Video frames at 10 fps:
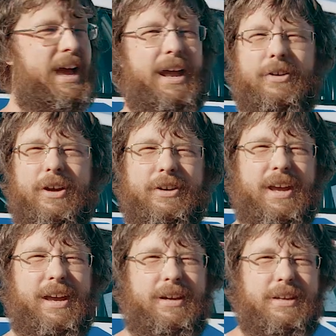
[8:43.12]
I don't know
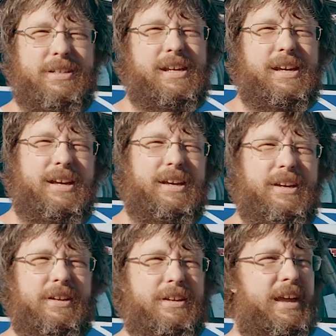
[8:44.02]
yet, because
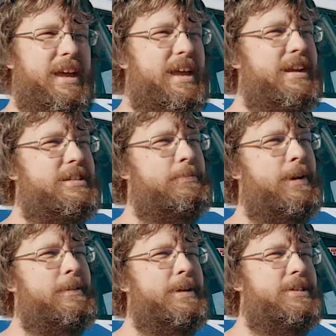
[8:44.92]
Ennis will
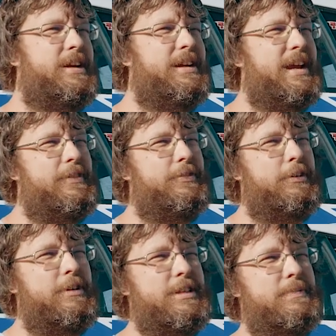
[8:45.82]
probably be shutting down for
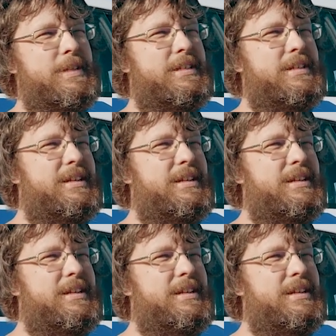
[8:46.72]
Christmas.